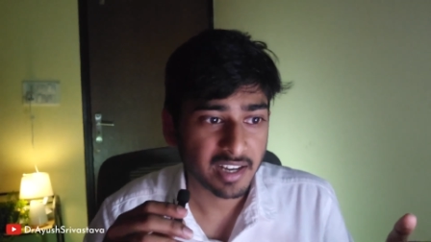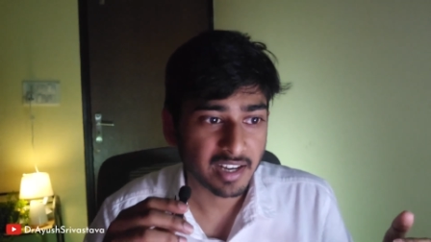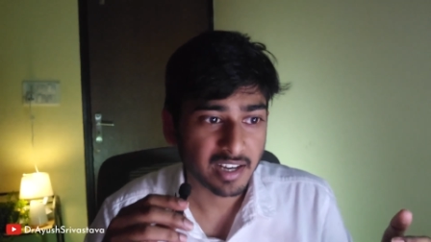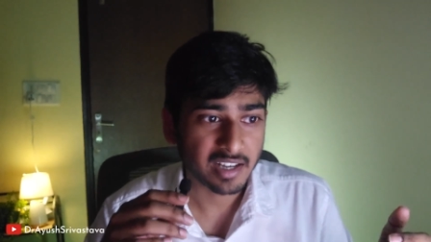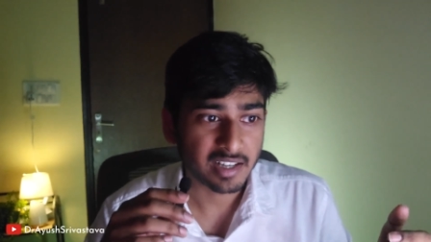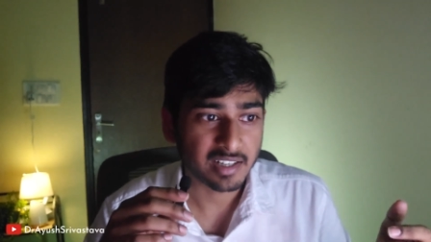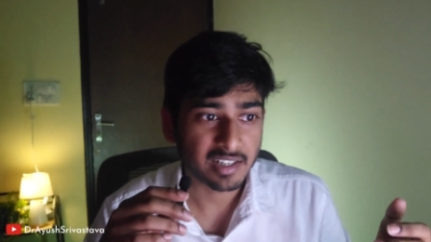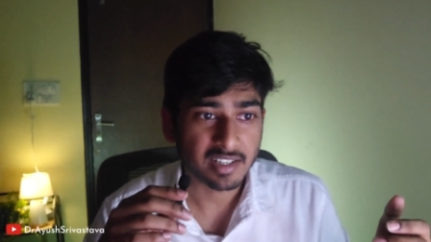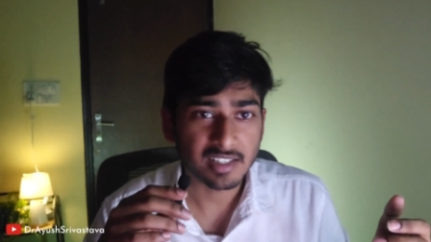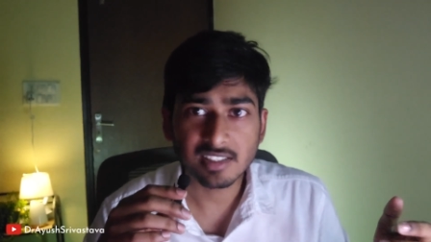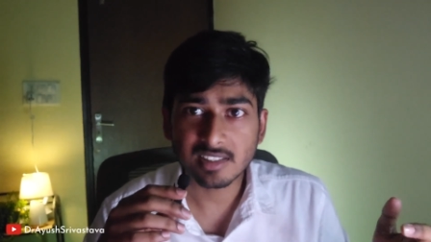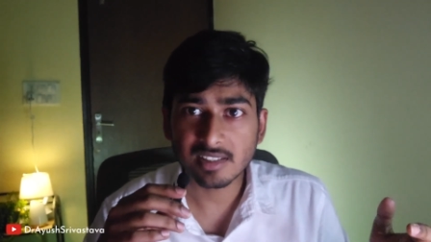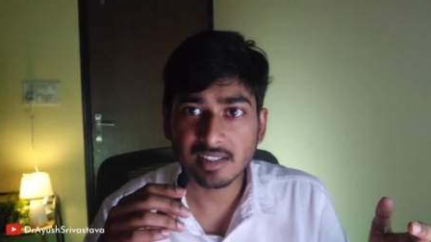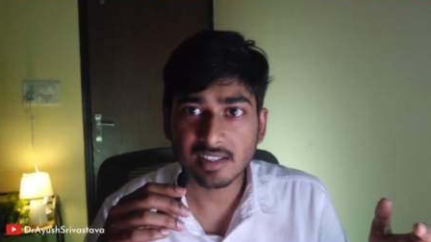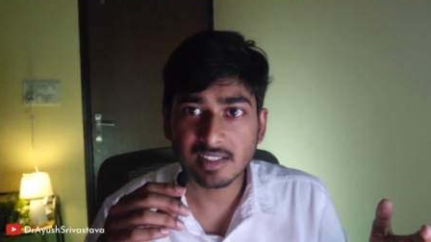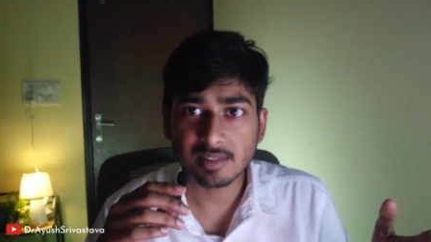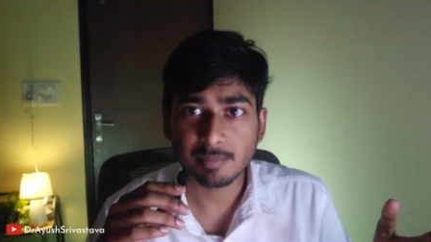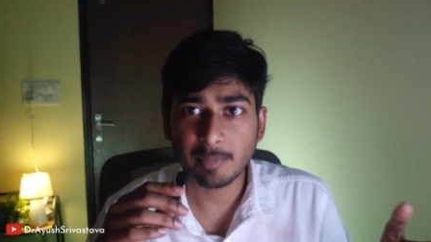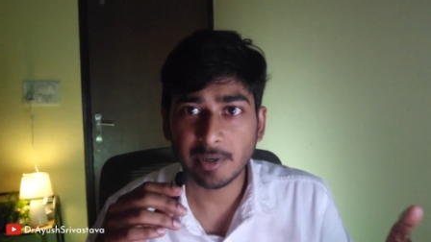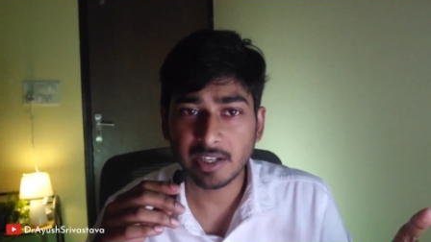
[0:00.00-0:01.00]
and it's
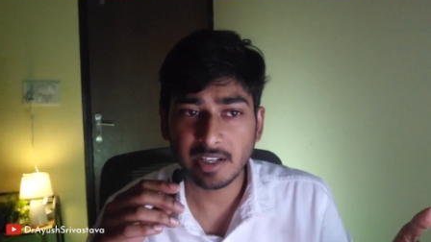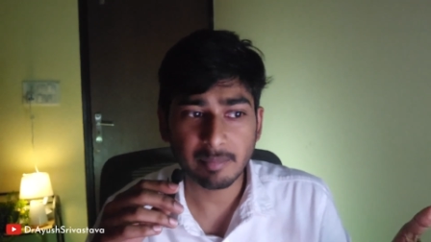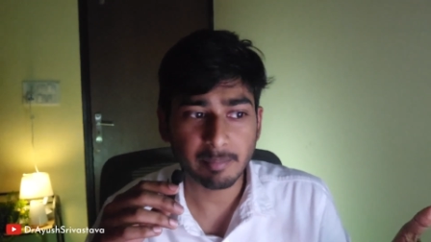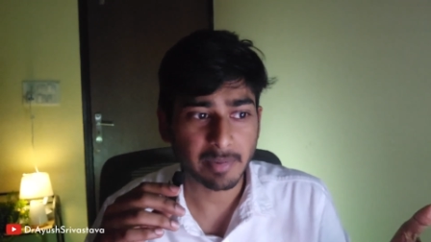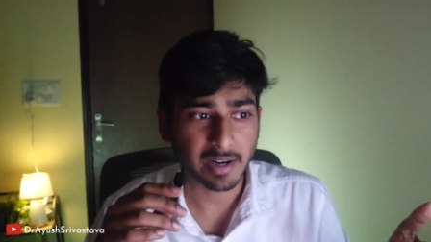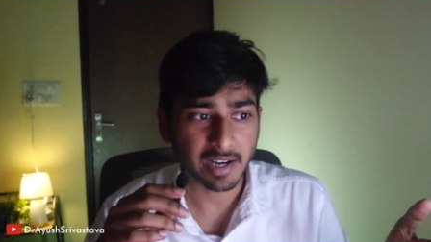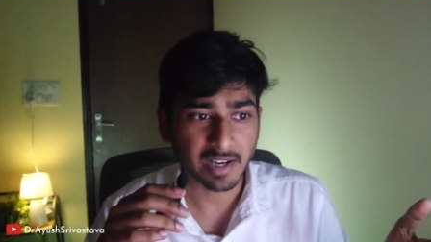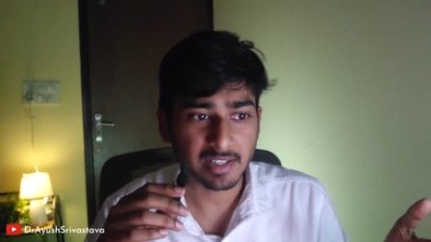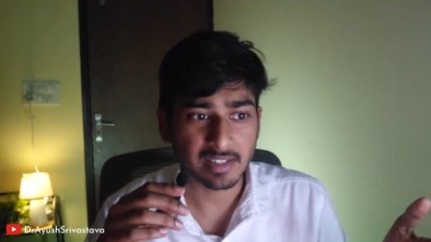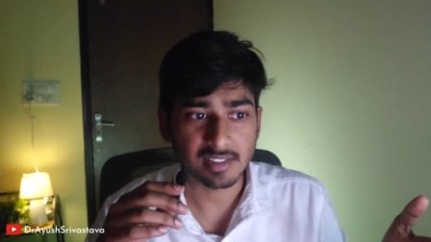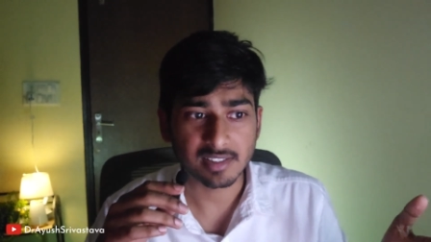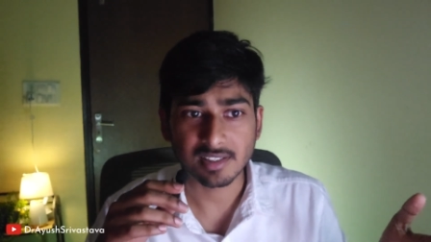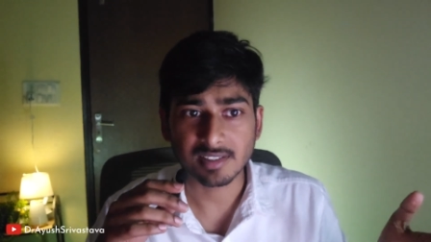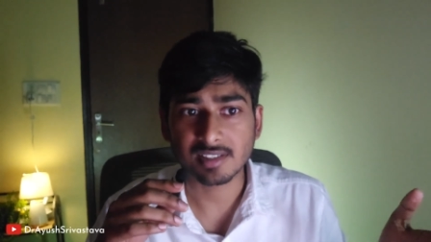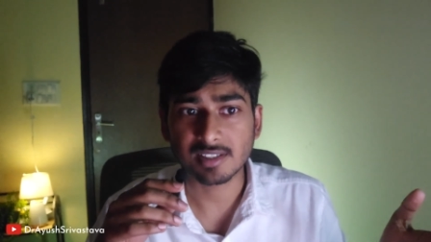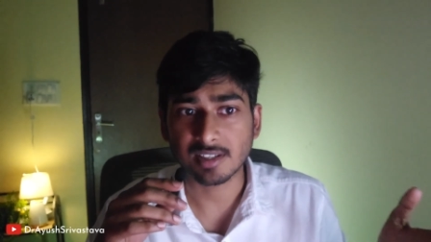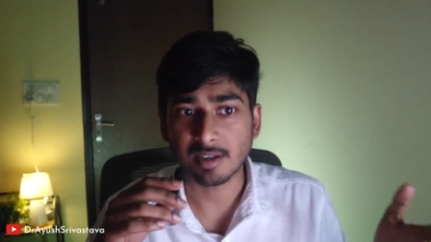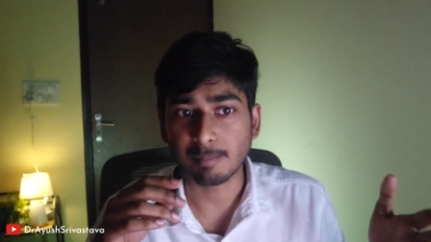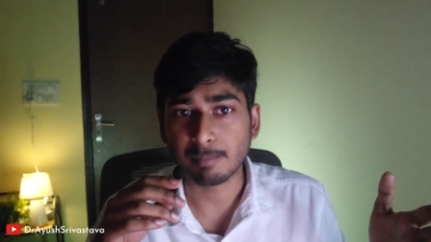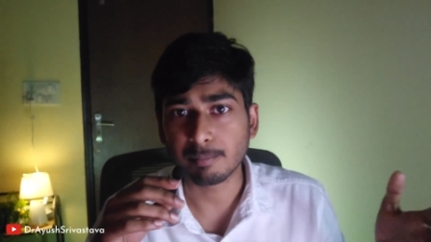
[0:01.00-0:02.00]
it's pretty bad in
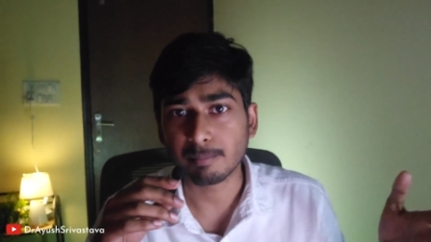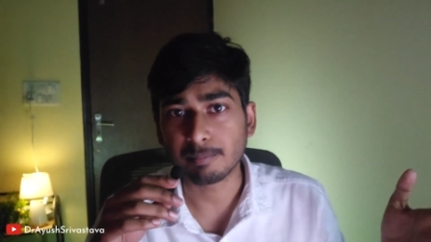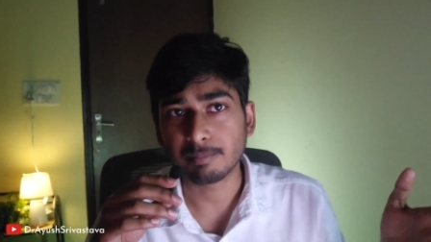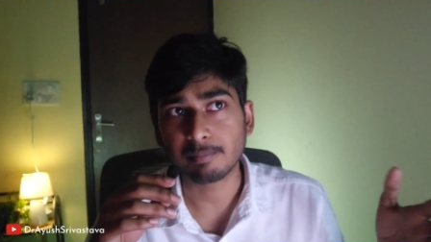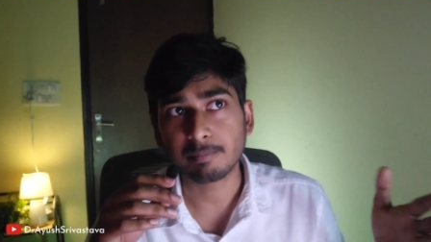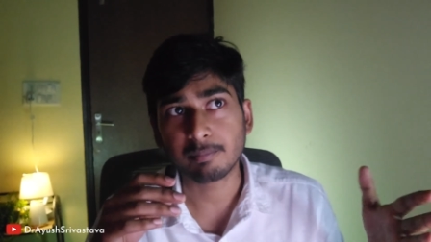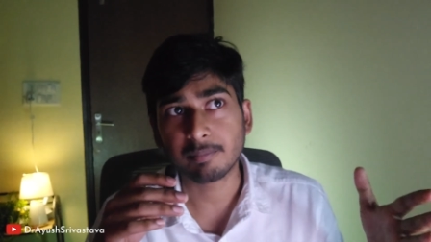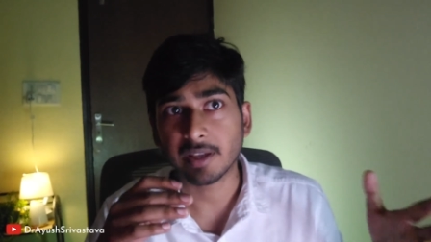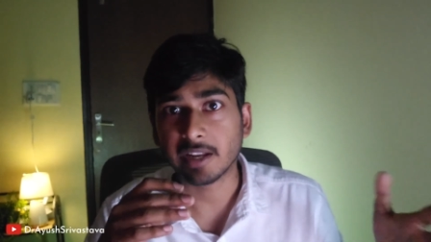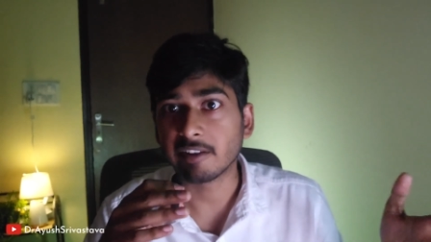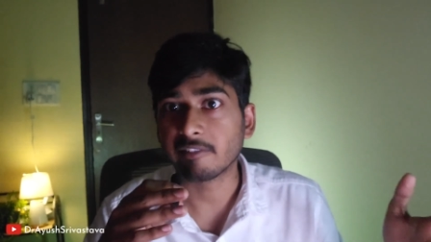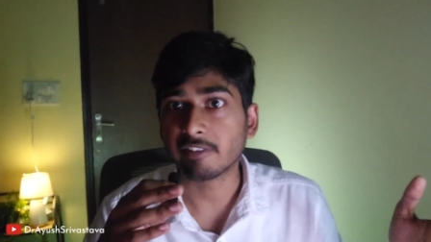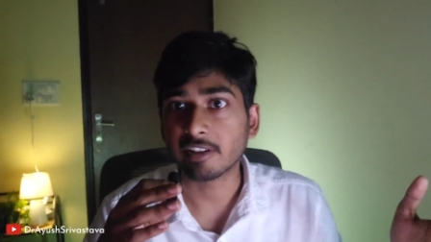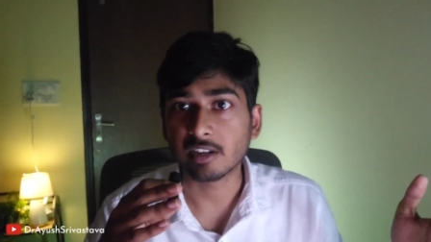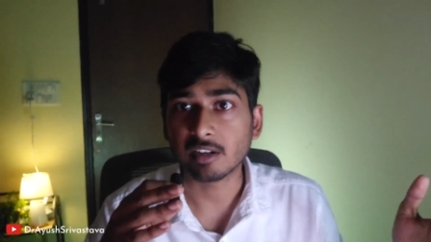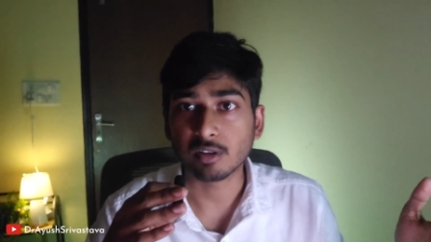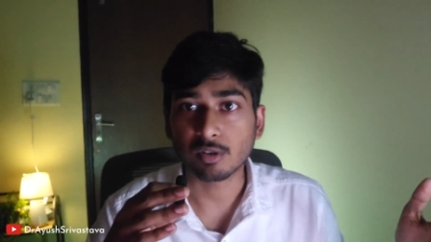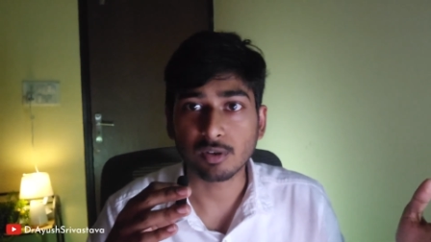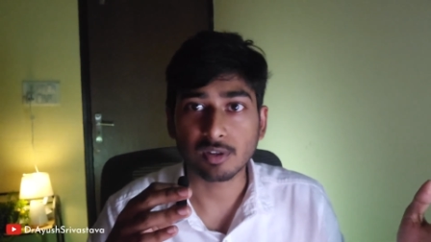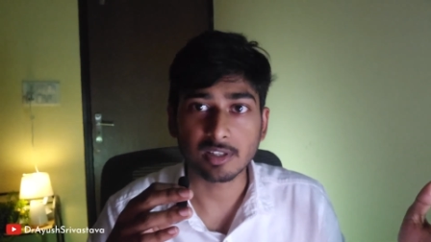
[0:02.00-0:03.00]
some
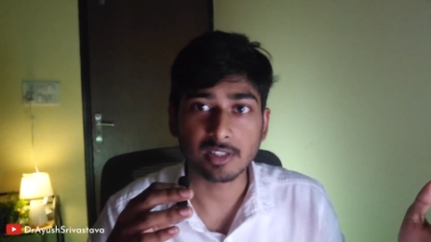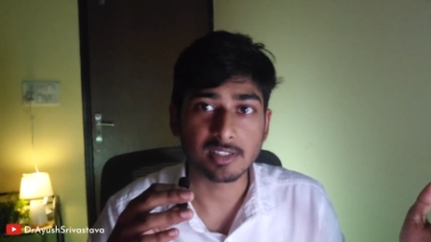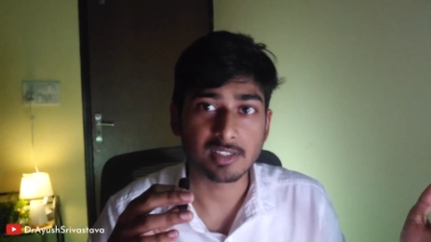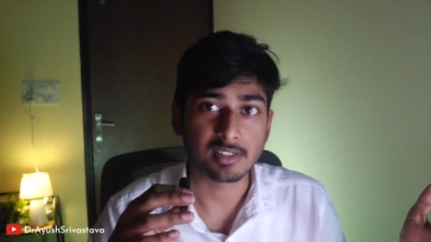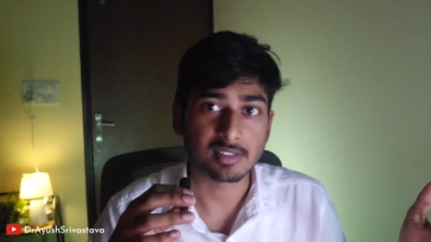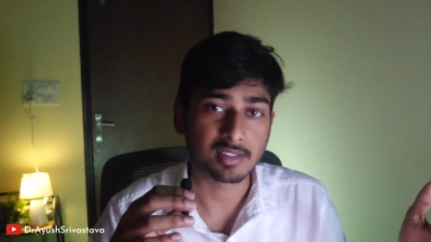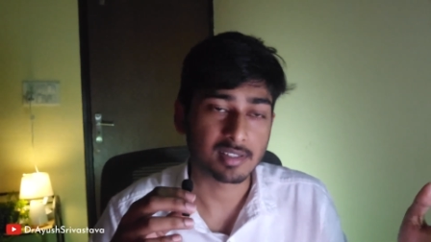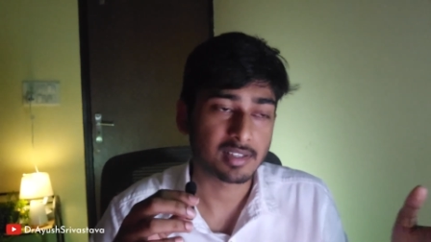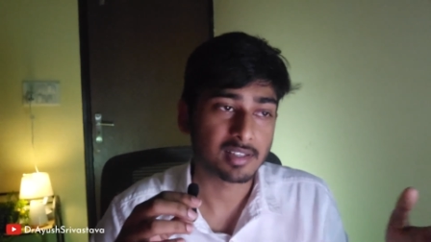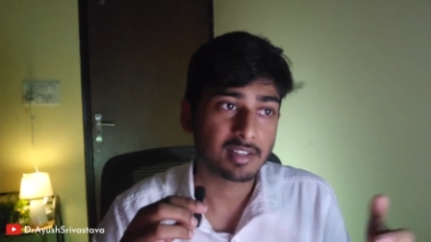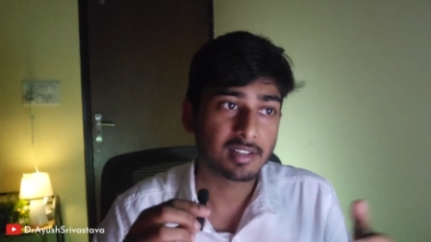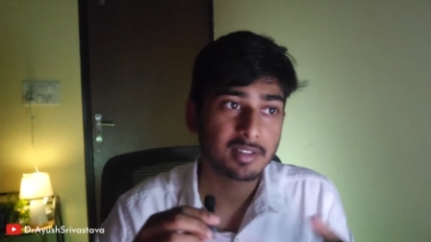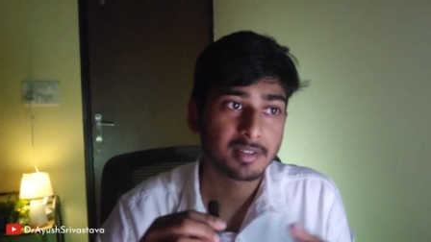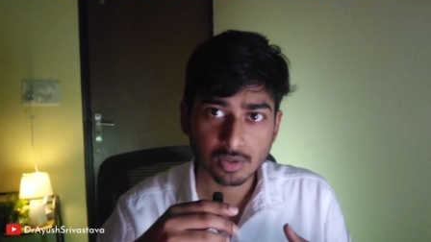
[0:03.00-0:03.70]
peripheral colleges.